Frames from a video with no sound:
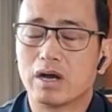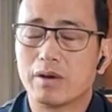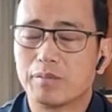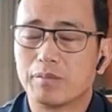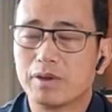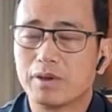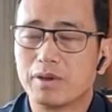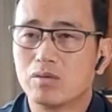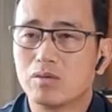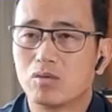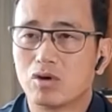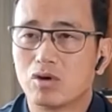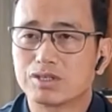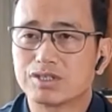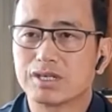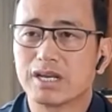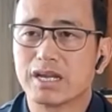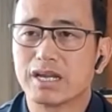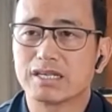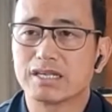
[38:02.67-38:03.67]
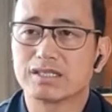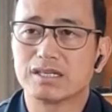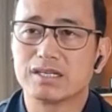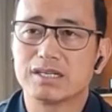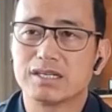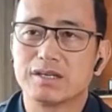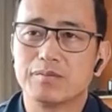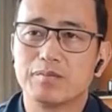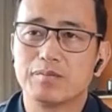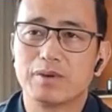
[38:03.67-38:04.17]
I've been watching
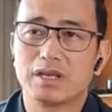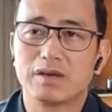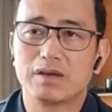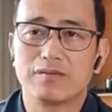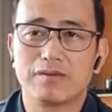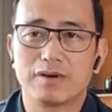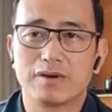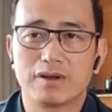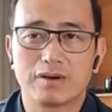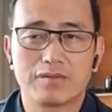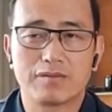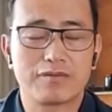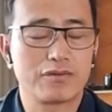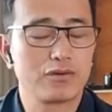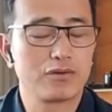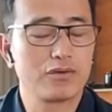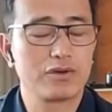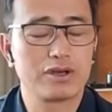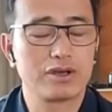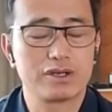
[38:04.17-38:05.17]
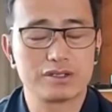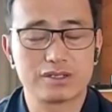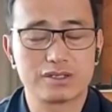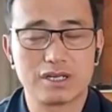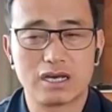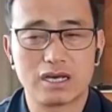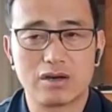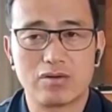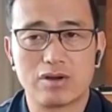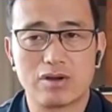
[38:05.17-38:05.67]
national team play for a few years
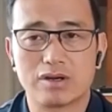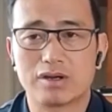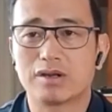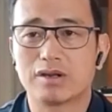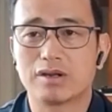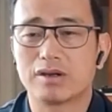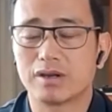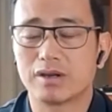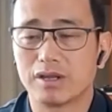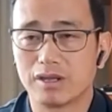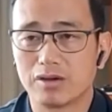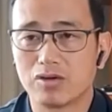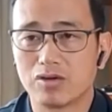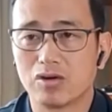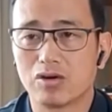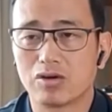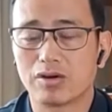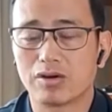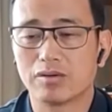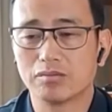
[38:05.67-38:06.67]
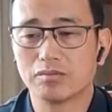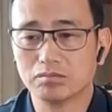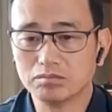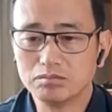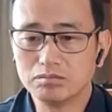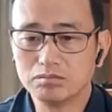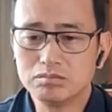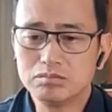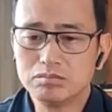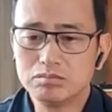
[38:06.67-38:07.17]
now under Igor.
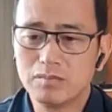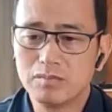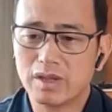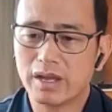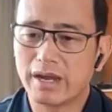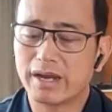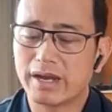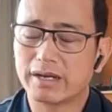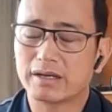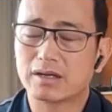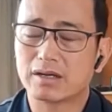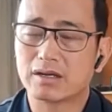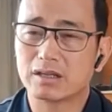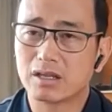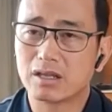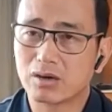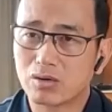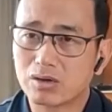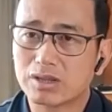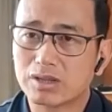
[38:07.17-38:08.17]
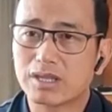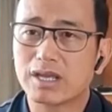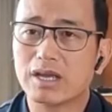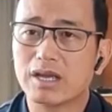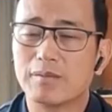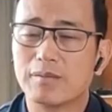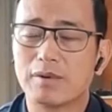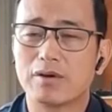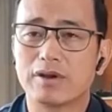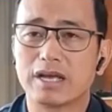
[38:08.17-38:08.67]
And the good
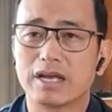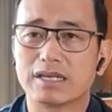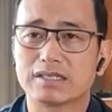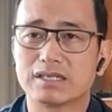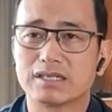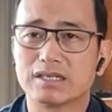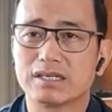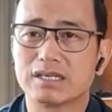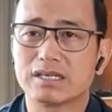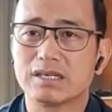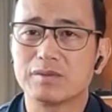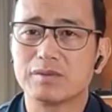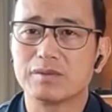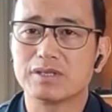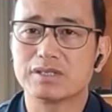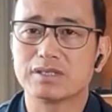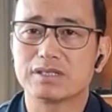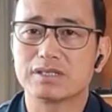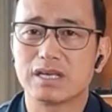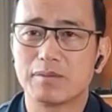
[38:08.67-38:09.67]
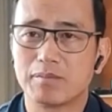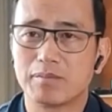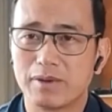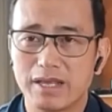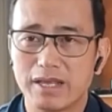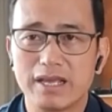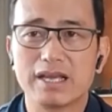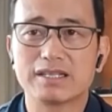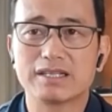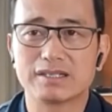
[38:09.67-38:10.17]
thing about national team is they're
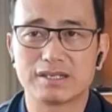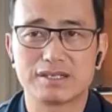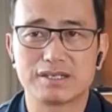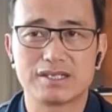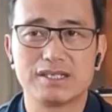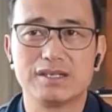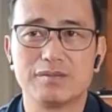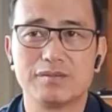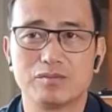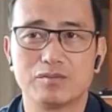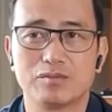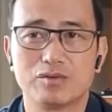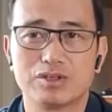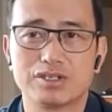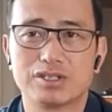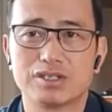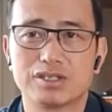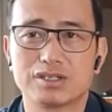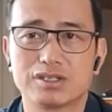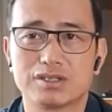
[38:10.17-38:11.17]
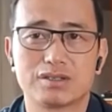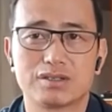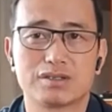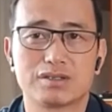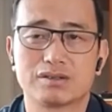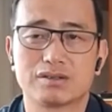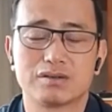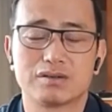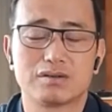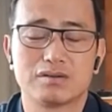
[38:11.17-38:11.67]
playing as a team, which
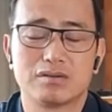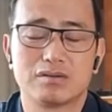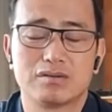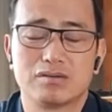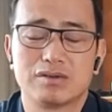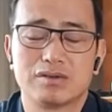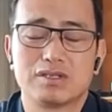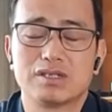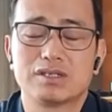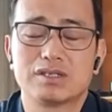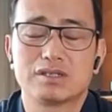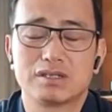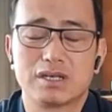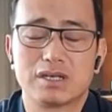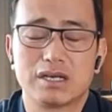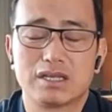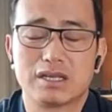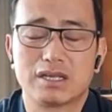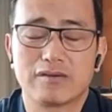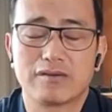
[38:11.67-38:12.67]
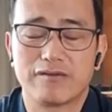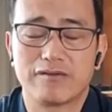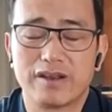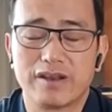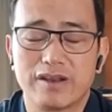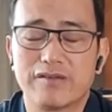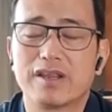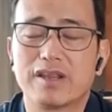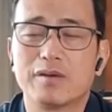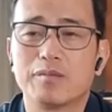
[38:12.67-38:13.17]
is I think a
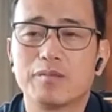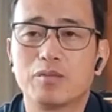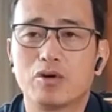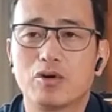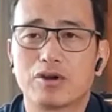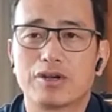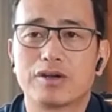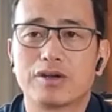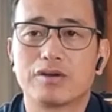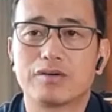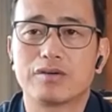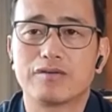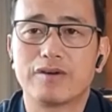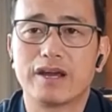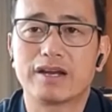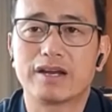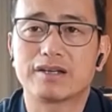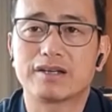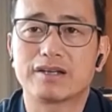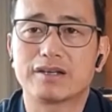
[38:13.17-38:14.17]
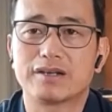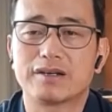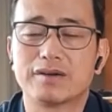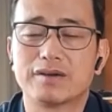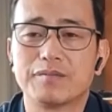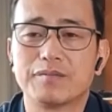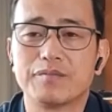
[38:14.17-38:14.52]
very, very important factor.